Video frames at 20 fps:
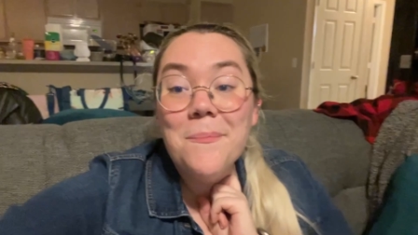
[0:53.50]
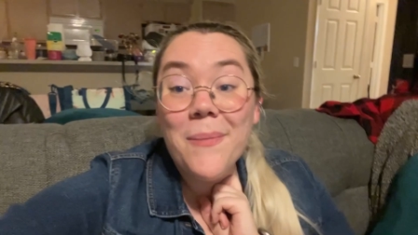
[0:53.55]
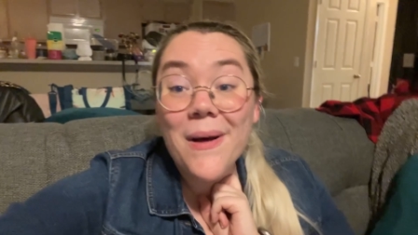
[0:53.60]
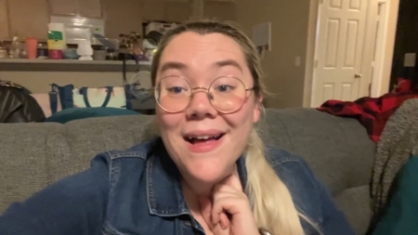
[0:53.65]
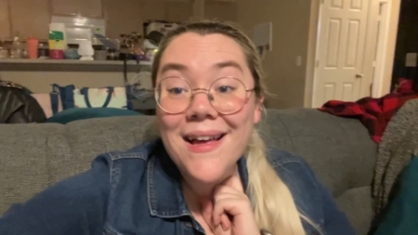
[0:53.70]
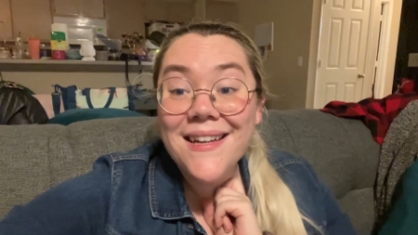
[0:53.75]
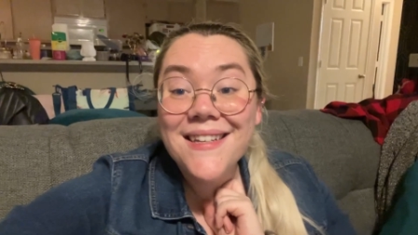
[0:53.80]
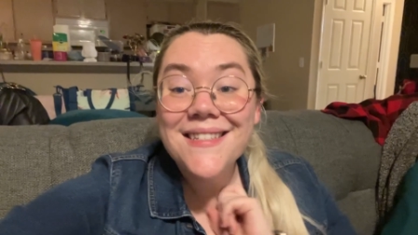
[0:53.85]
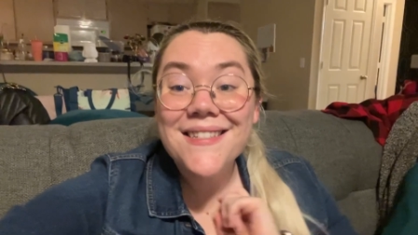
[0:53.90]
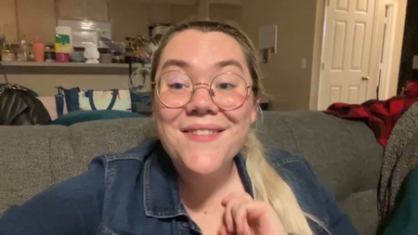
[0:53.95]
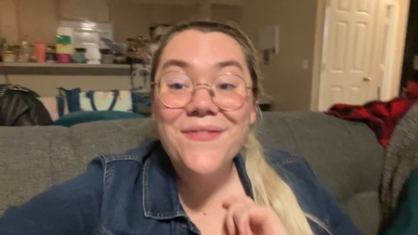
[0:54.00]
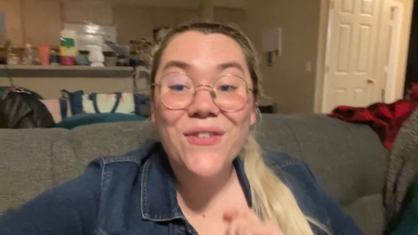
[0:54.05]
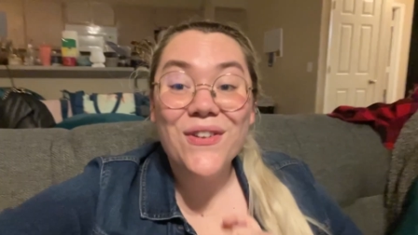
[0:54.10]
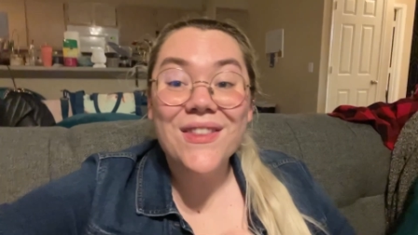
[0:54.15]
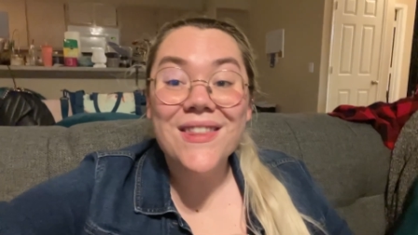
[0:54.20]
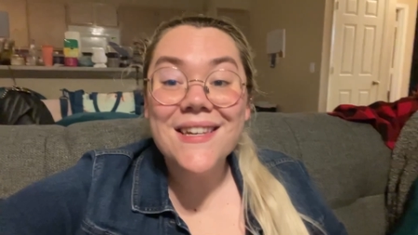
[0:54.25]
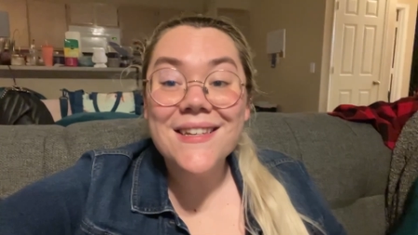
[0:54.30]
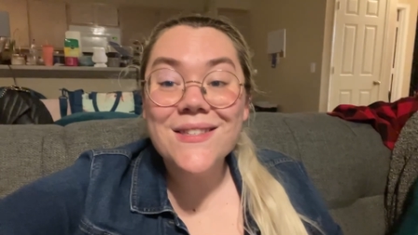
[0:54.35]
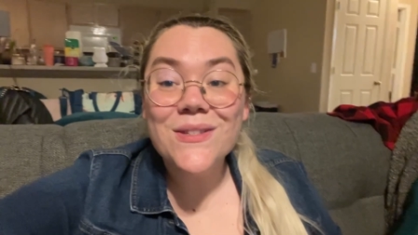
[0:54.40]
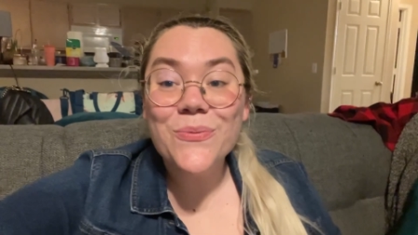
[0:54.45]
But for
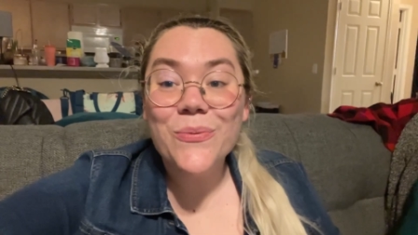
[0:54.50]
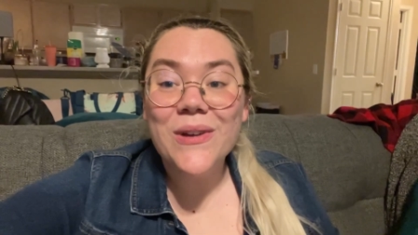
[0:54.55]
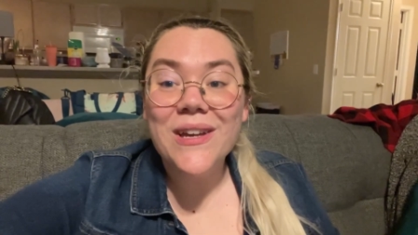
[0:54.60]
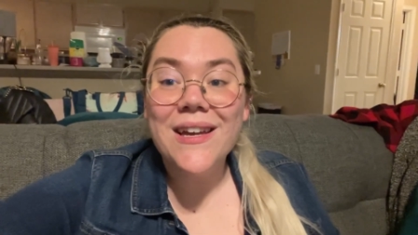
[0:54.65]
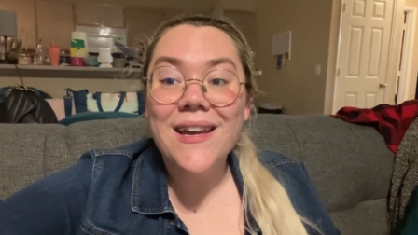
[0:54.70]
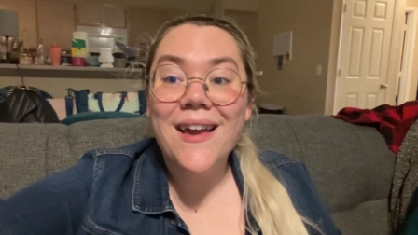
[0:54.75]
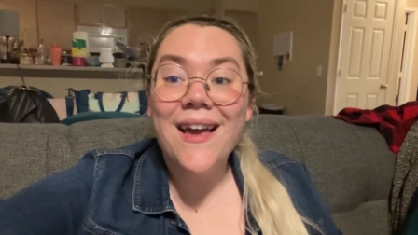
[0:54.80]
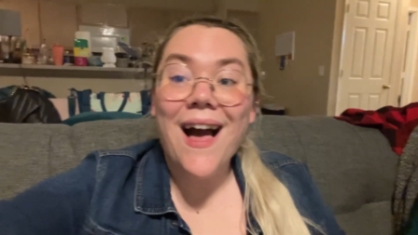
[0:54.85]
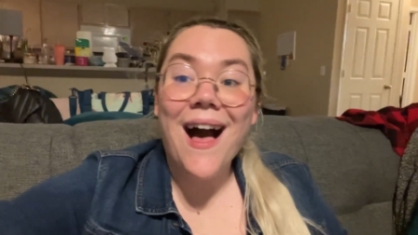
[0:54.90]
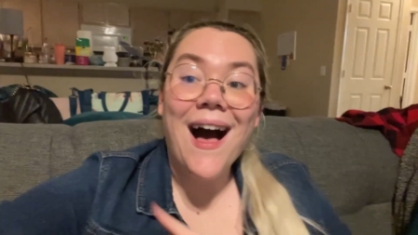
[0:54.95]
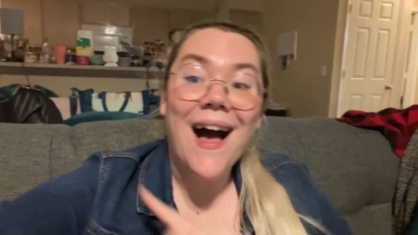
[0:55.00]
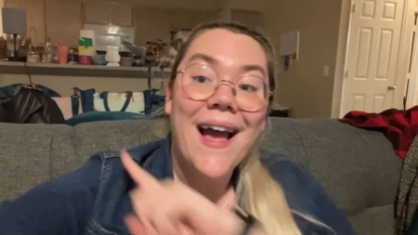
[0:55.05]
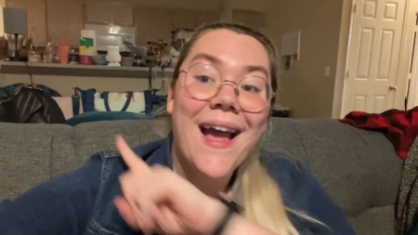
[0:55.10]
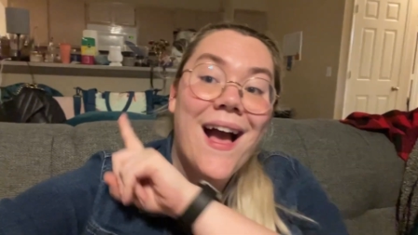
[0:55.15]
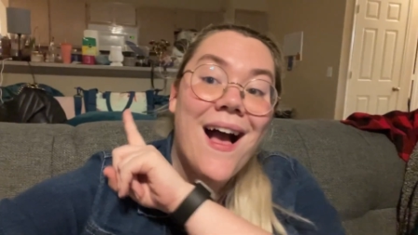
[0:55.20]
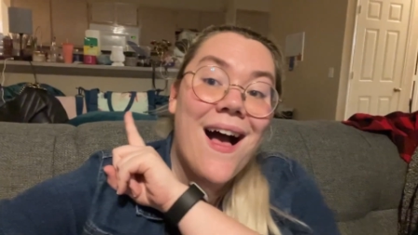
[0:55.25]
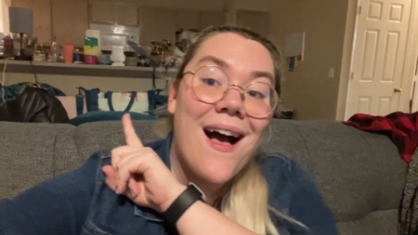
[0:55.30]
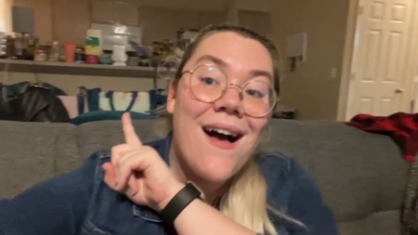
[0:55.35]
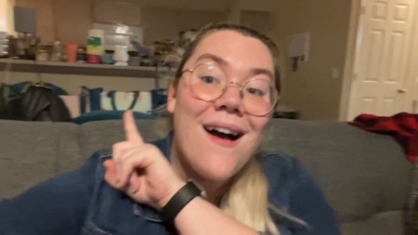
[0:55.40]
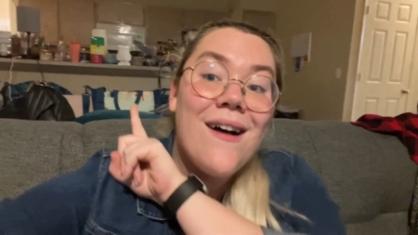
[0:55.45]
this week, I
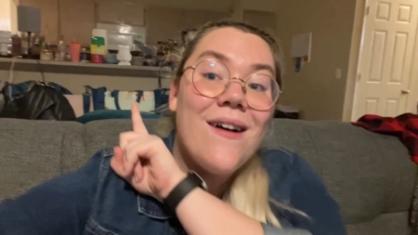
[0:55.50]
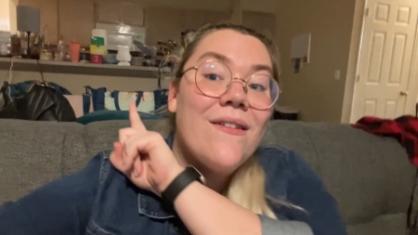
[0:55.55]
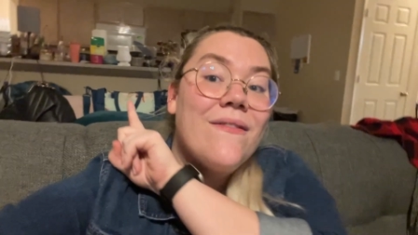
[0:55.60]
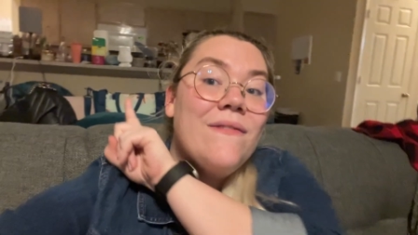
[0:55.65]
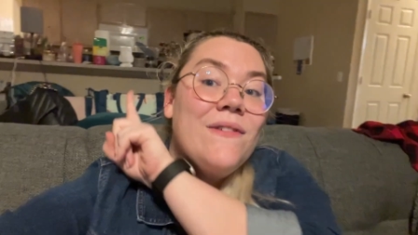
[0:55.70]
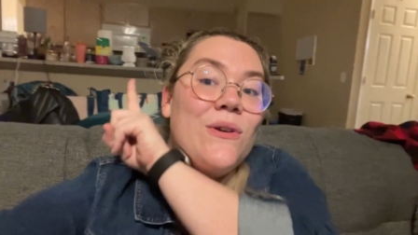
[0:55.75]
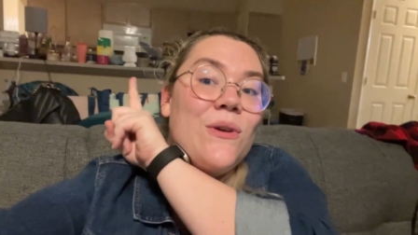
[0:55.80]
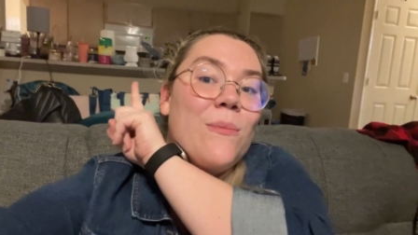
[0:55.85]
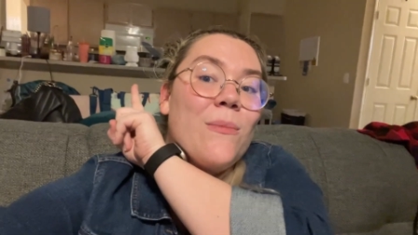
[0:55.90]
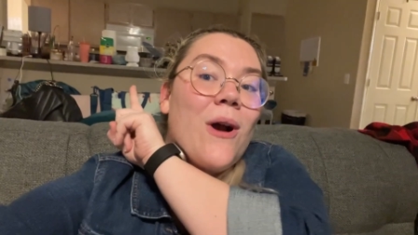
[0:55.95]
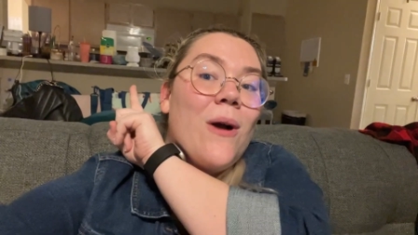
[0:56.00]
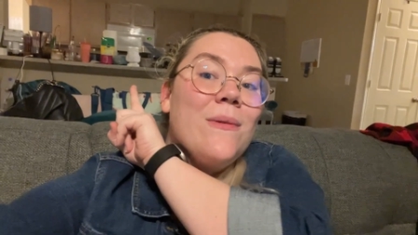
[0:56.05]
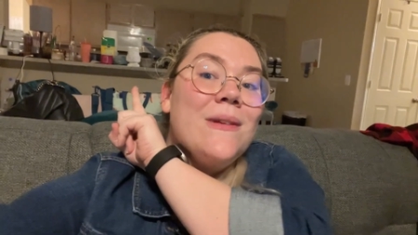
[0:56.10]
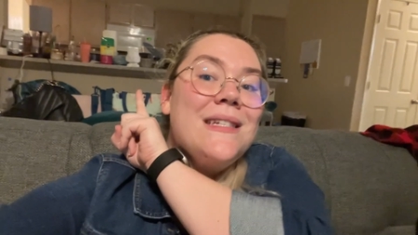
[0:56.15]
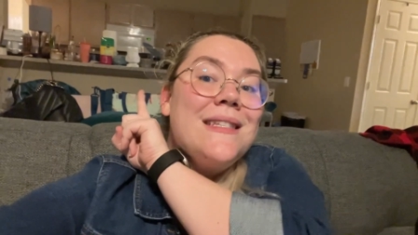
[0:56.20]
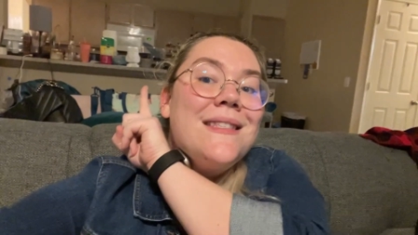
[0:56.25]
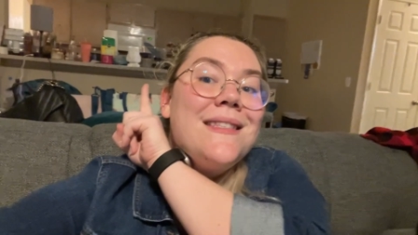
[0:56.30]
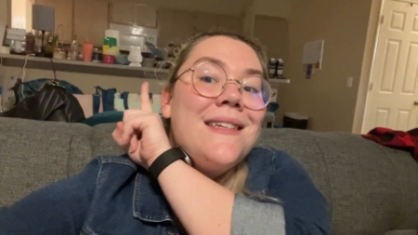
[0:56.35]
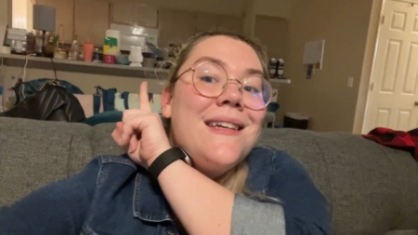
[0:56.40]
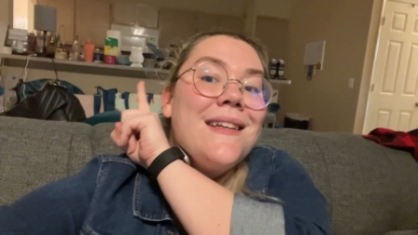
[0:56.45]
have, you can probably
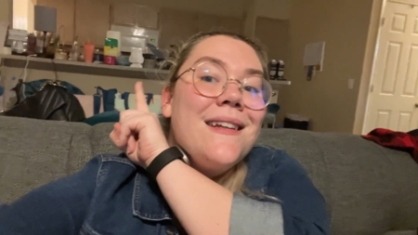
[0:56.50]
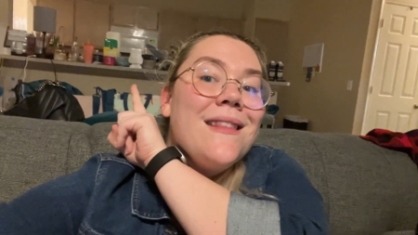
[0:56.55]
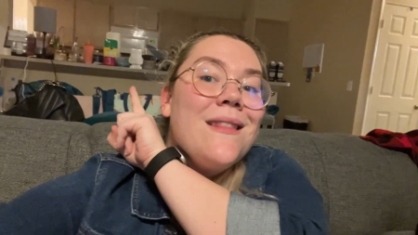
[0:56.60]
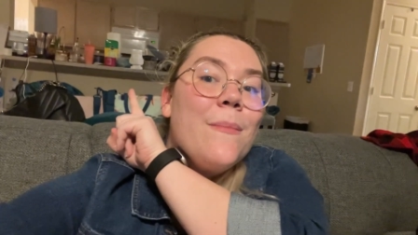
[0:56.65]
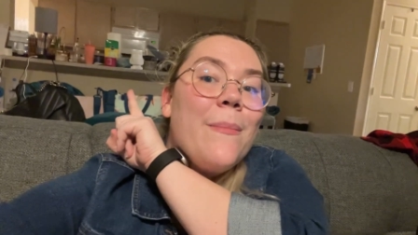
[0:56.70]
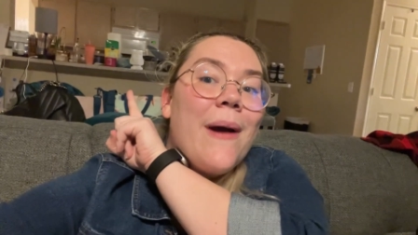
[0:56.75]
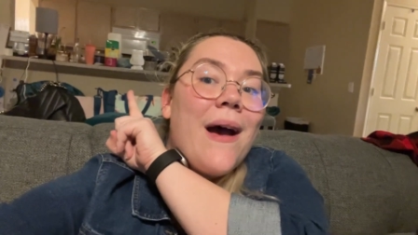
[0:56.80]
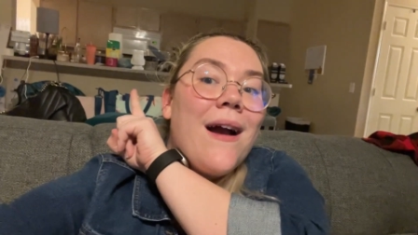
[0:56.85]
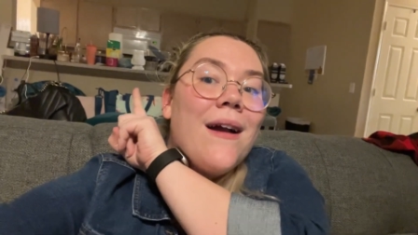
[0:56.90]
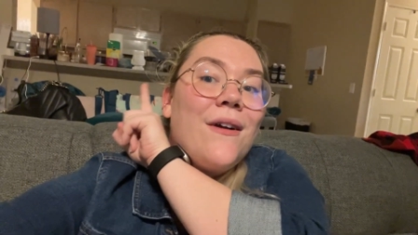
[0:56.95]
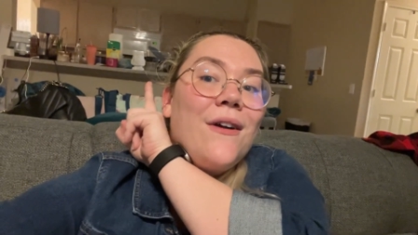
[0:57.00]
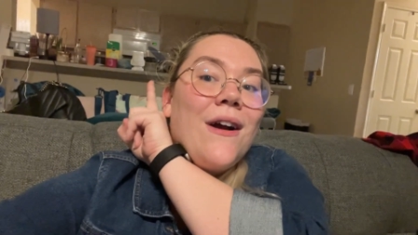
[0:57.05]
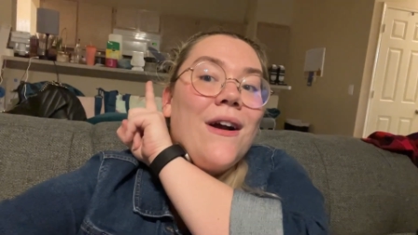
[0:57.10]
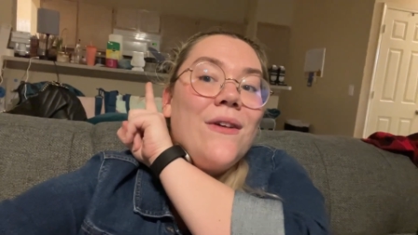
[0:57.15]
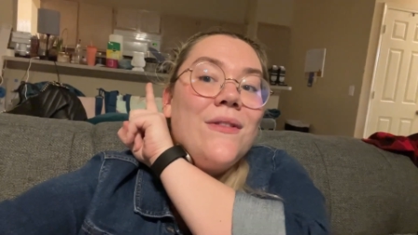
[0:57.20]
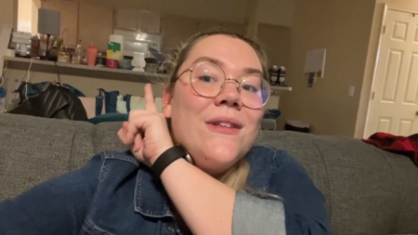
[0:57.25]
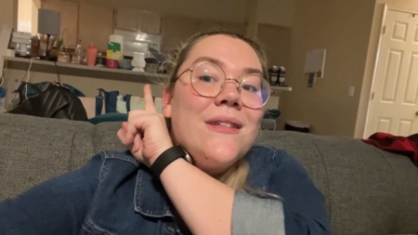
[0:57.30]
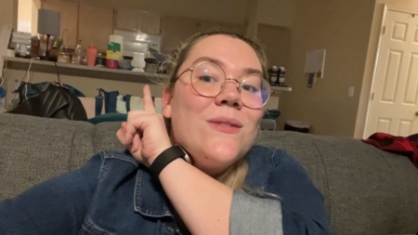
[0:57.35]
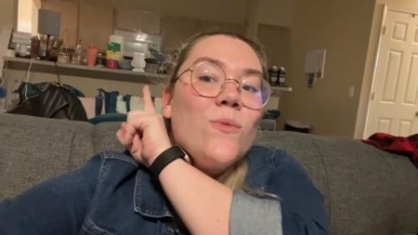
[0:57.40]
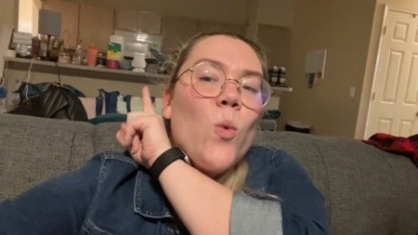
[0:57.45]
see it in the
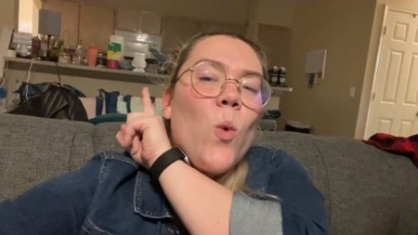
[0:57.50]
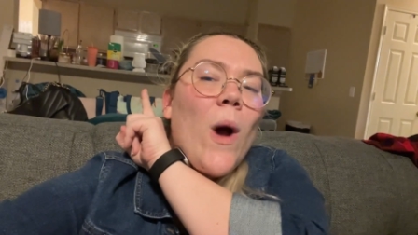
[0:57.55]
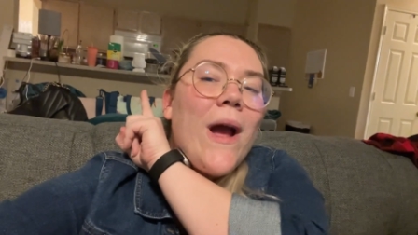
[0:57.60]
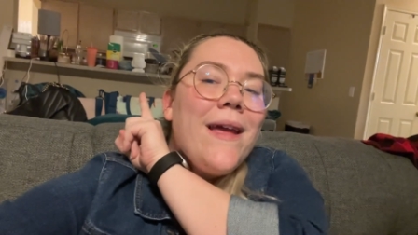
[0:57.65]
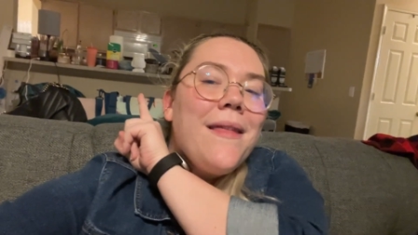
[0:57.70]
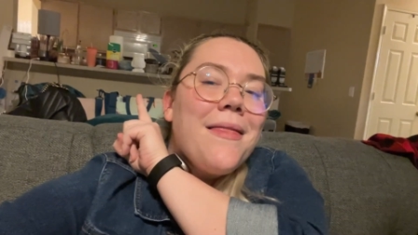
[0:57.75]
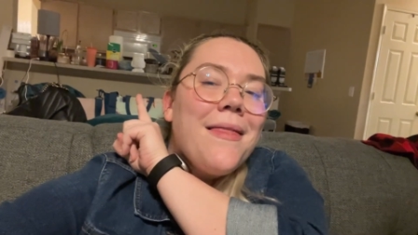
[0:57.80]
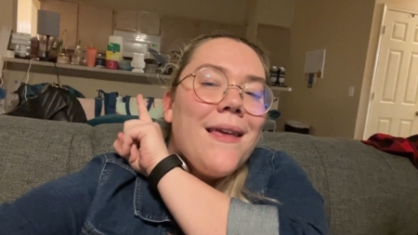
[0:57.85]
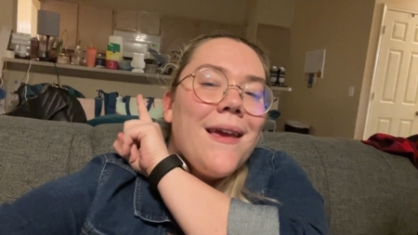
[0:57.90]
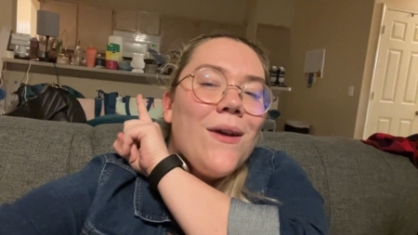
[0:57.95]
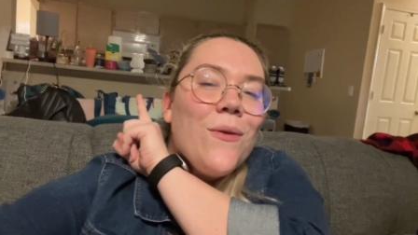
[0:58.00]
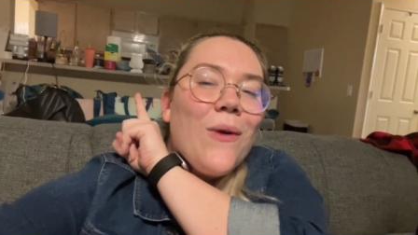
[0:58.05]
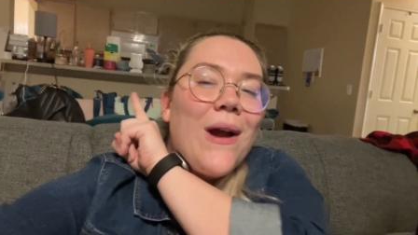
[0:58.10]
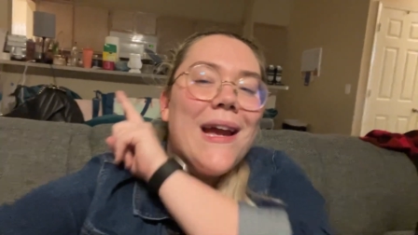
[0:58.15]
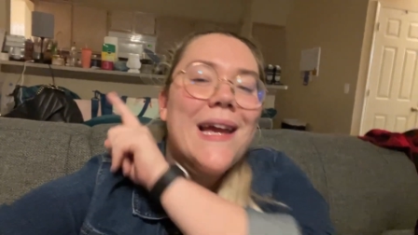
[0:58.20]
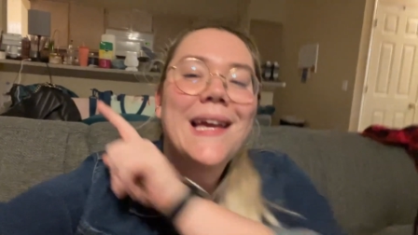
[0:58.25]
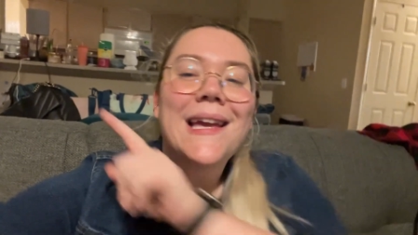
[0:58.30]
background, this white thing right